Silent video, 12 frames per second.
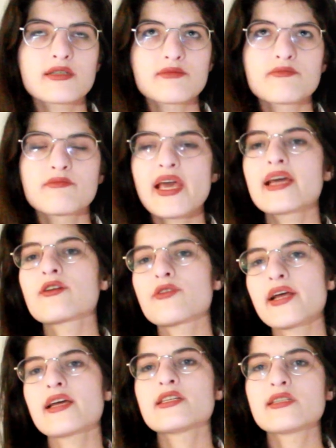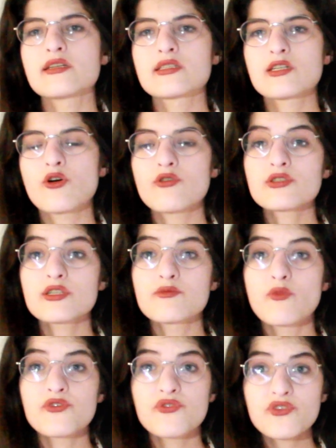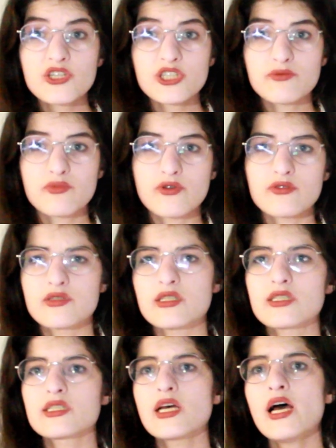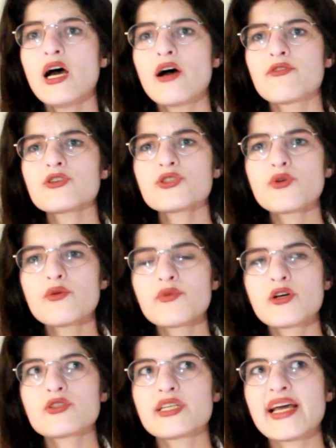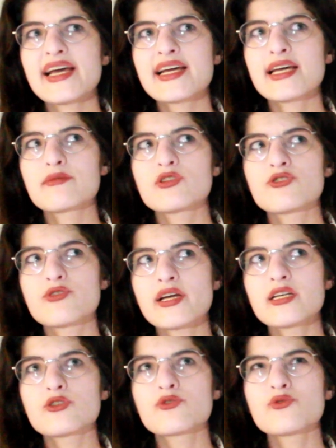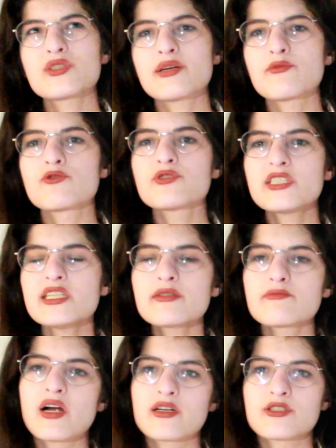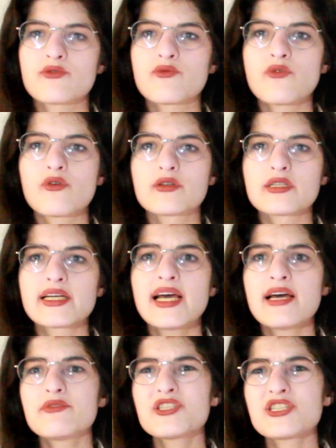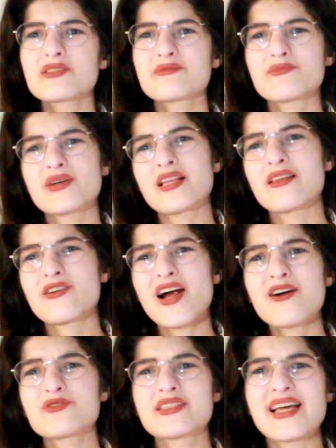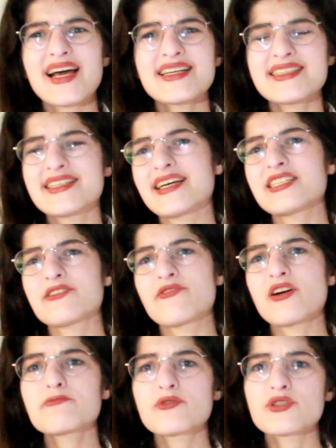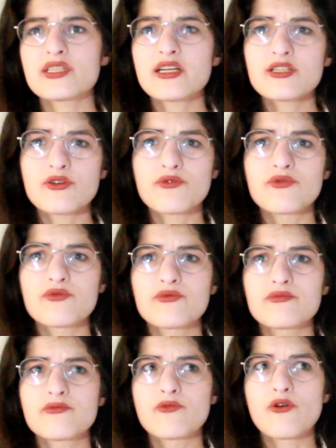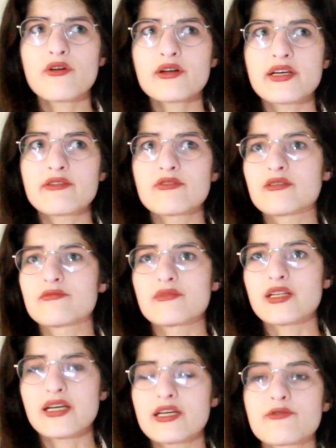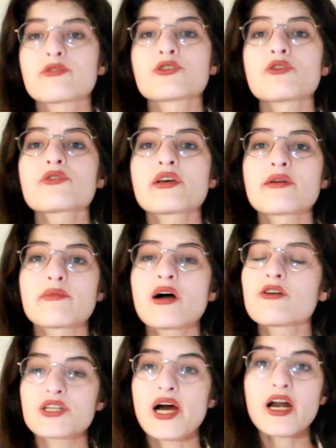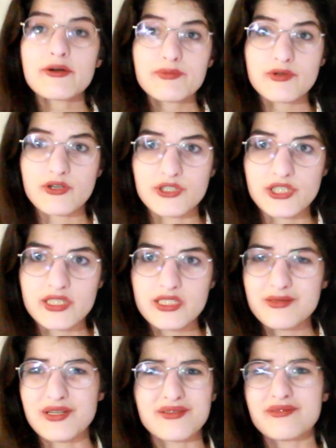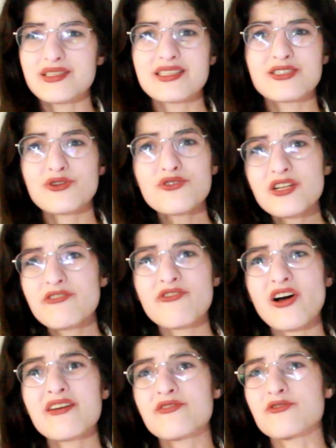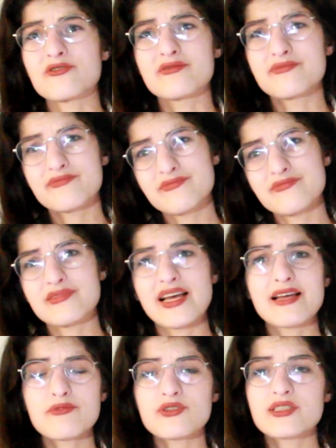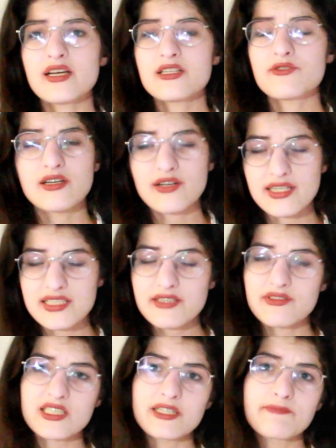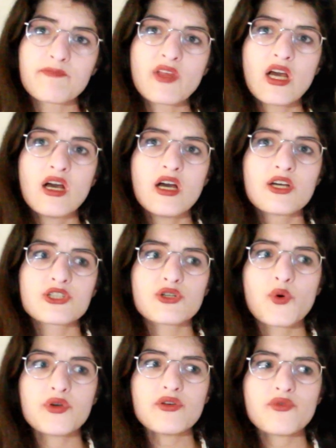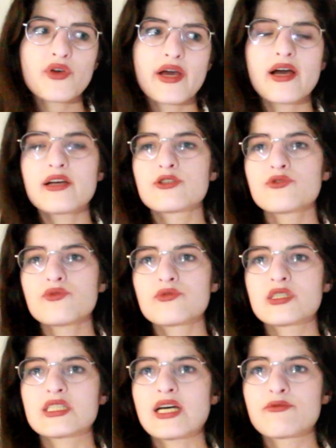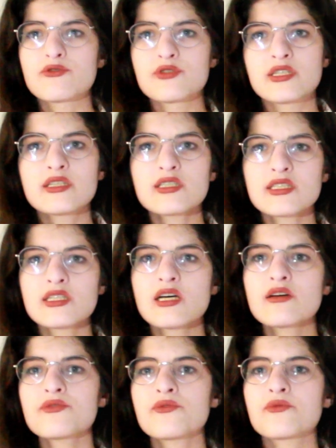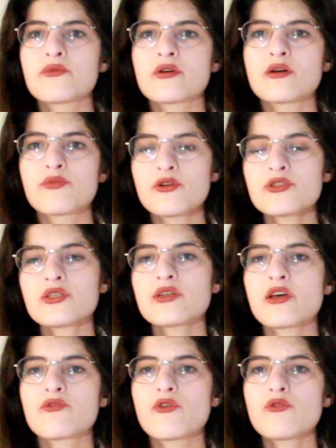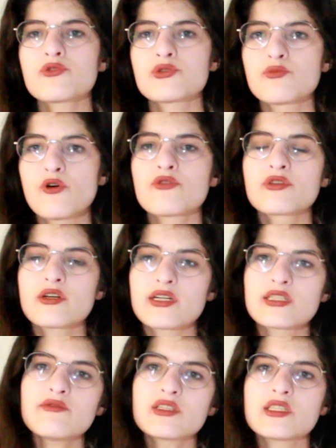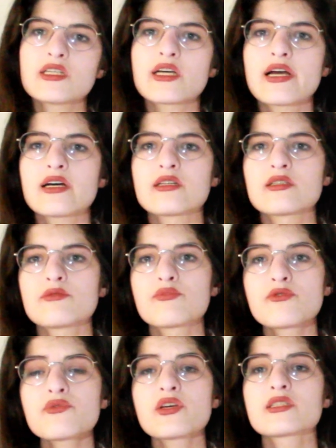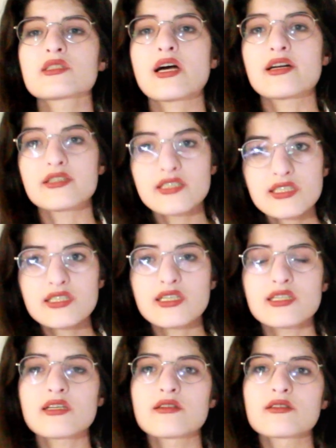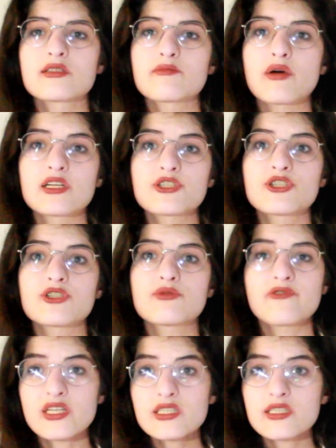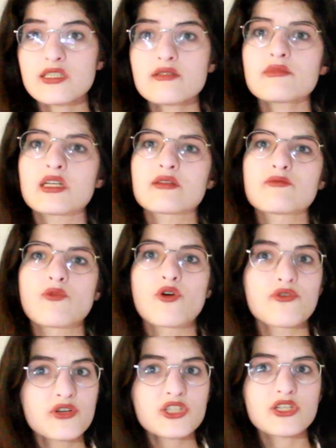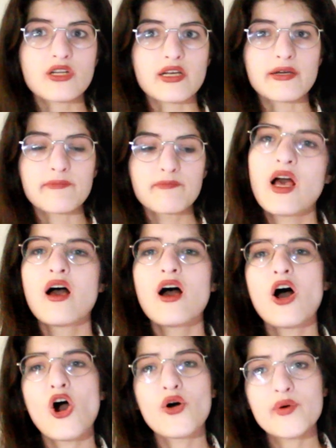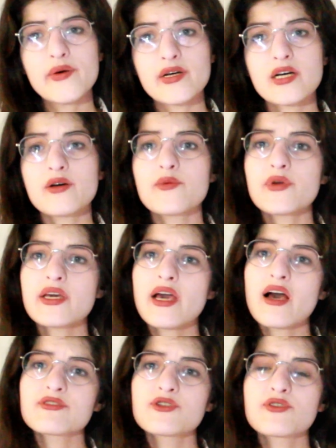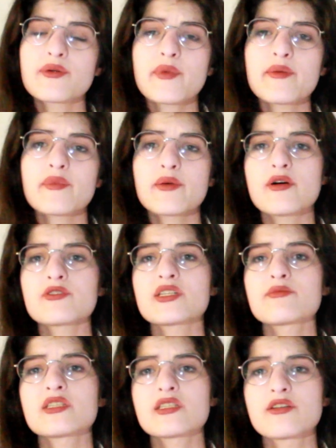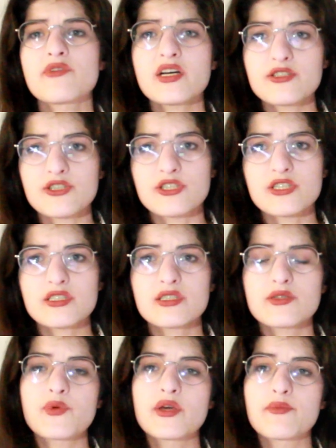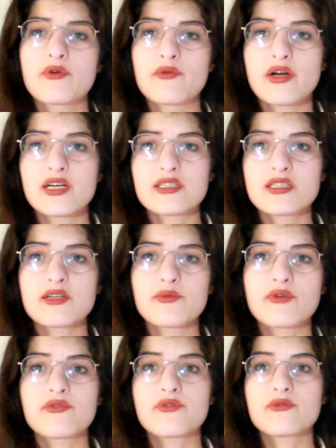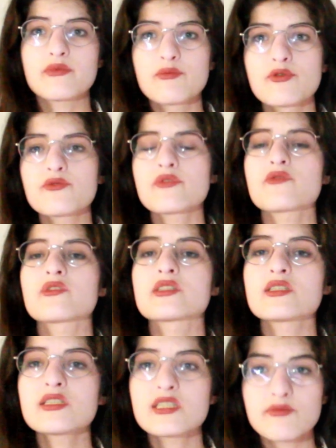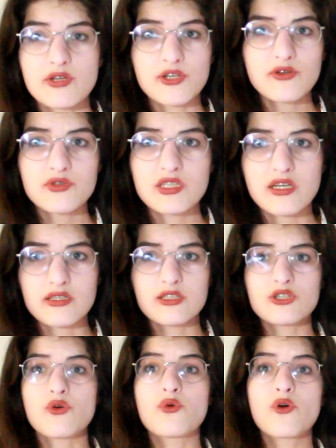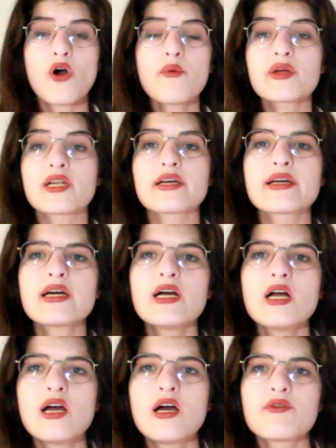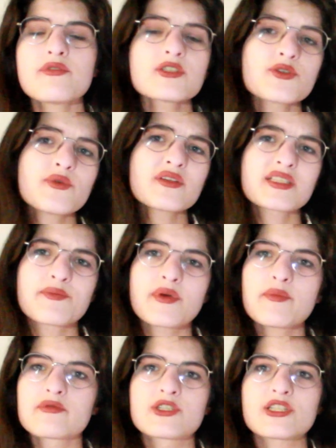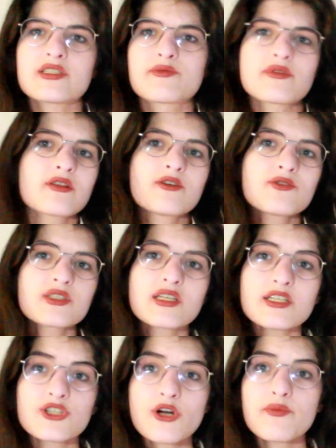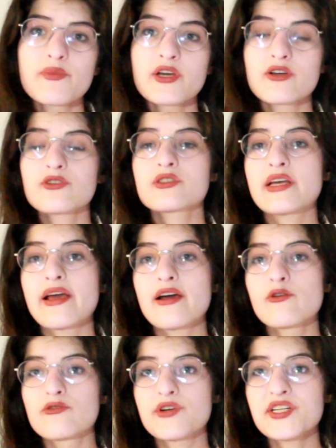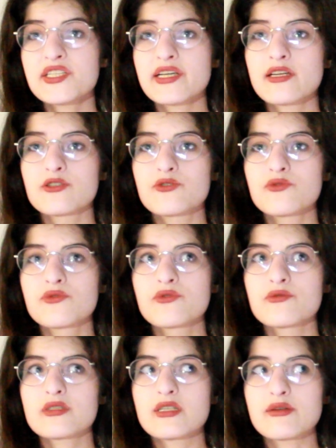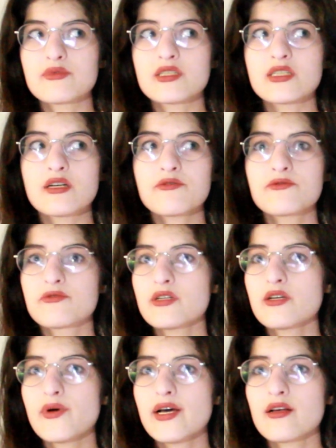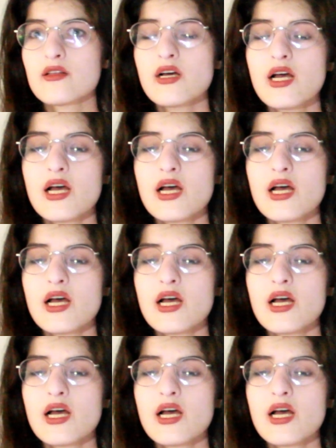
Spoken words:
make creating the content more efficient process. First of all, because AI can be trained to do some routine part of work, which is around 90-95% of work, even like if we're talking about art projects, and it's only 5 or 10% of creativity. So if AI does some routine stuff, a person can focus more on creativity and improve his artistic skills much faster and more efficiently. However, we have to remember about some disadvantages we providing with improving the system and using it so commonly. First of all, some people just will lose their job because AI already can do some stuff really well.